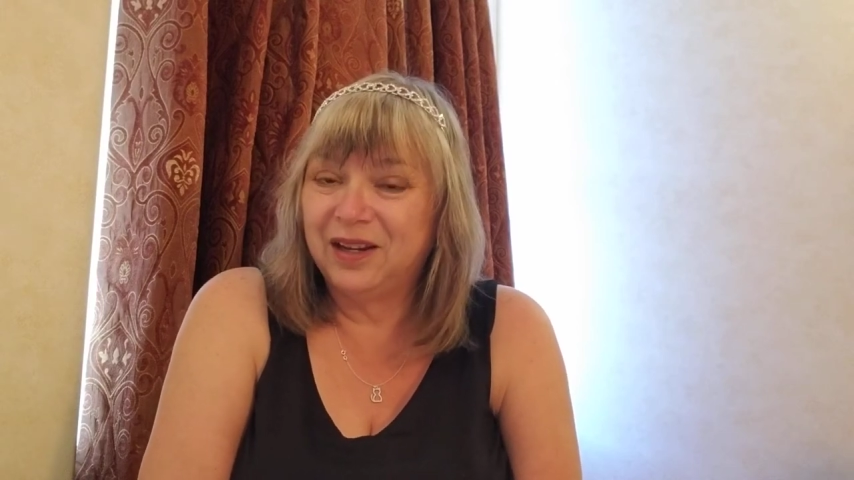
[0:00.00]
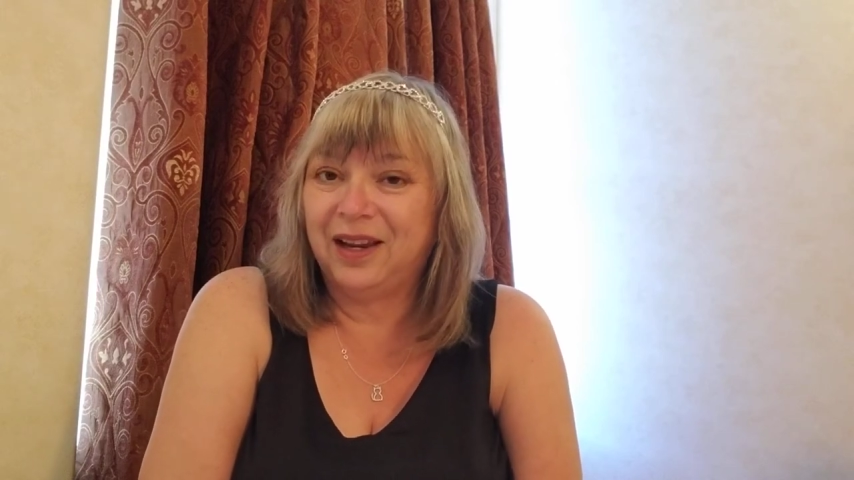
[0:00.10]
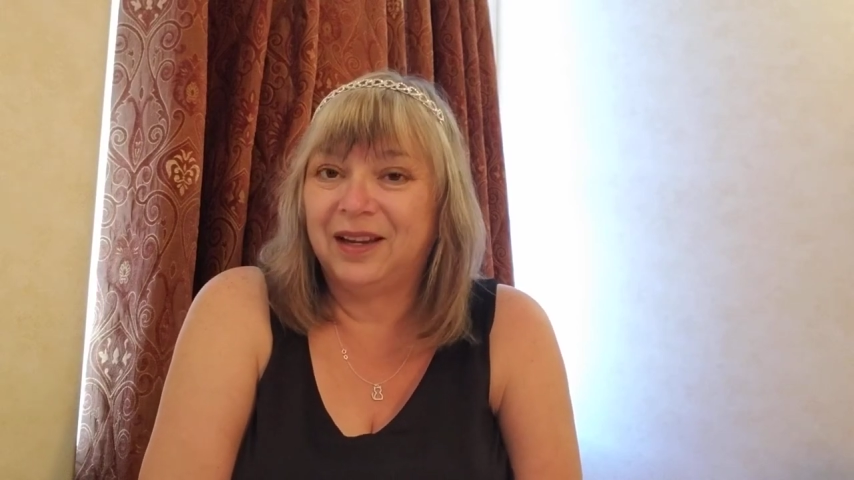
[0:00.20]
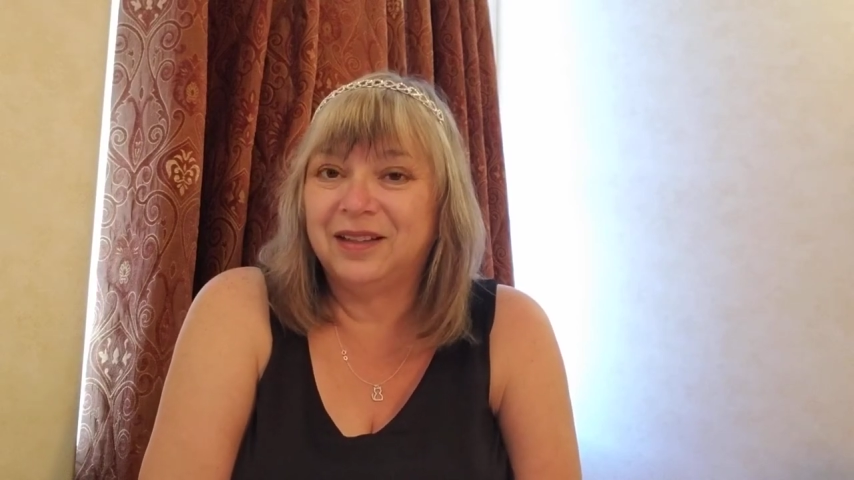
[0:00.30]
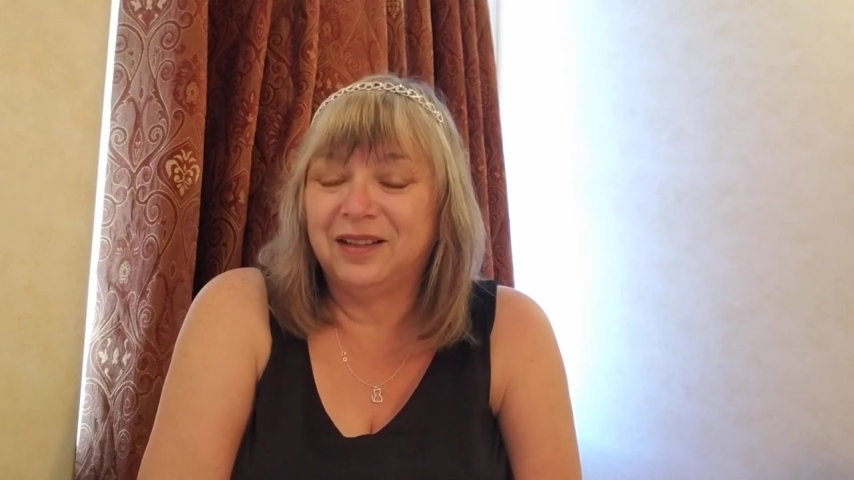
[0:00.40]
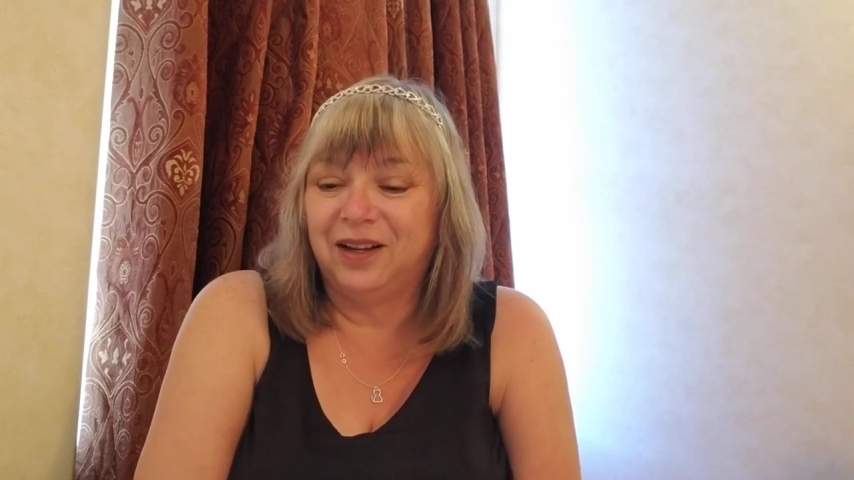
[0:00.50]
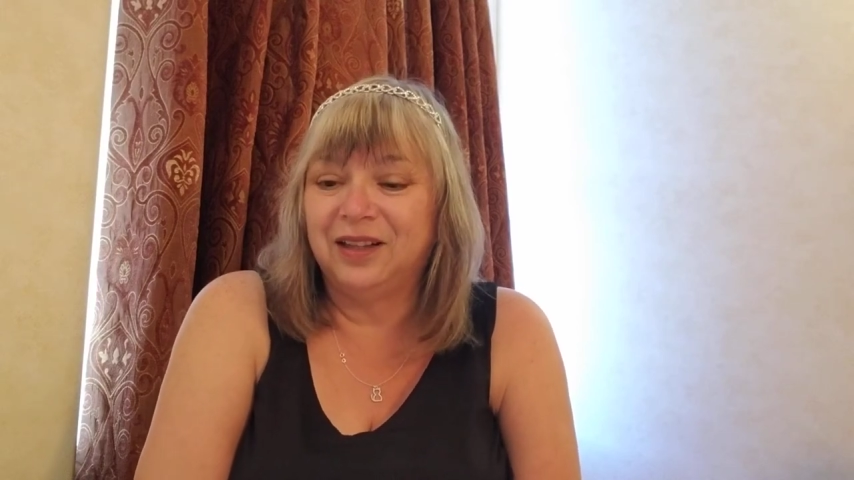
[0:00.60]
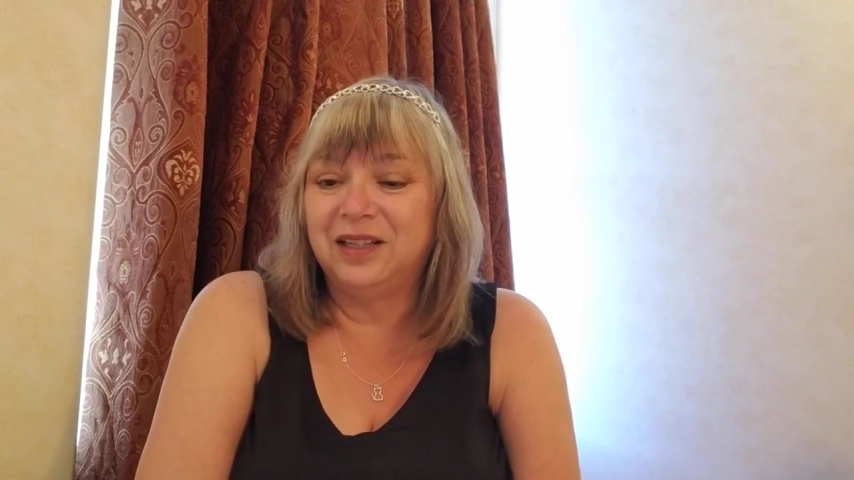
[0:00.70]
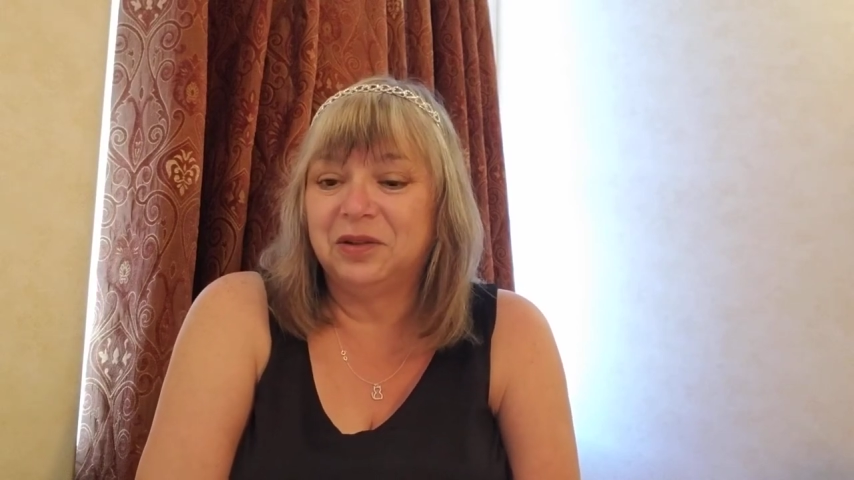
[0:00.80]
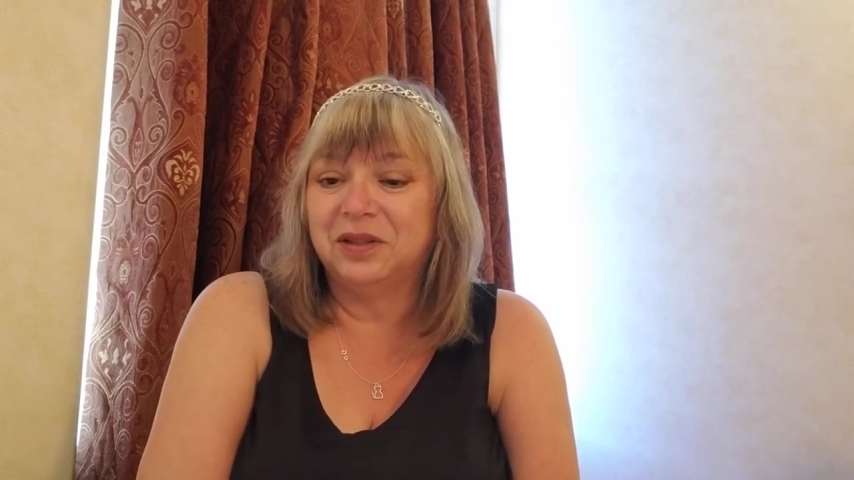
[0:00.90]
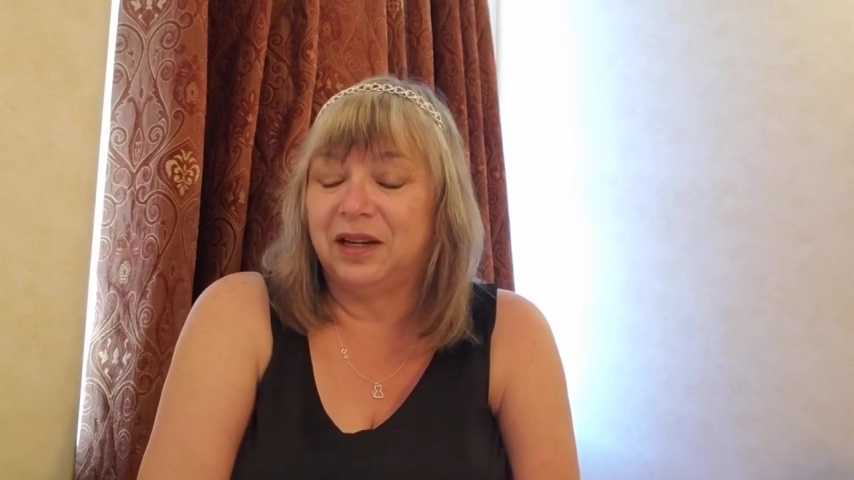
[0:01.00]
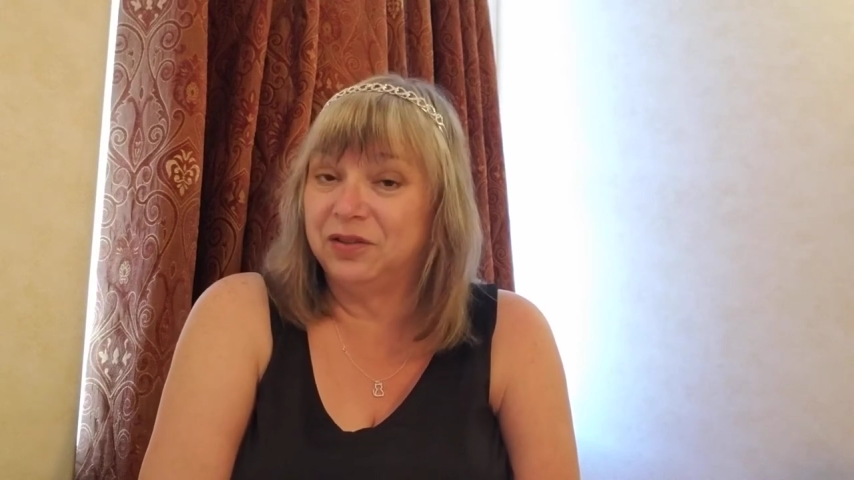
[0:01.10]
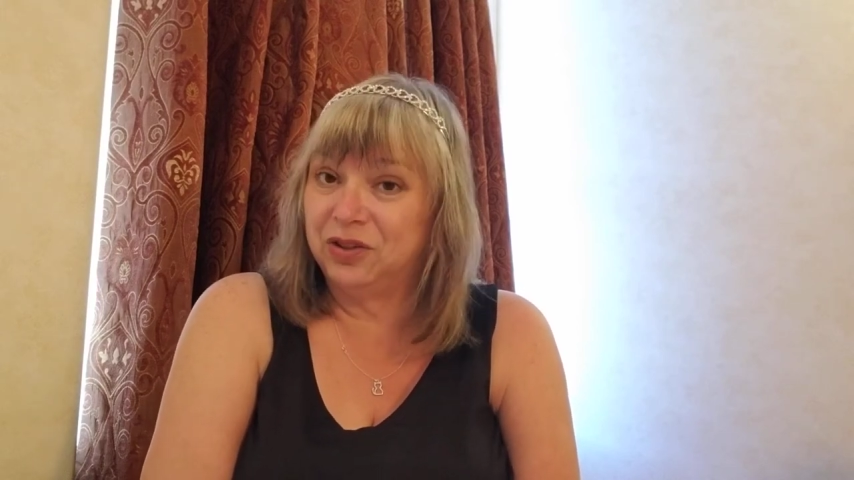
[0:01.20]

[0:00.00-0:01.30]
And a lot of these hotels,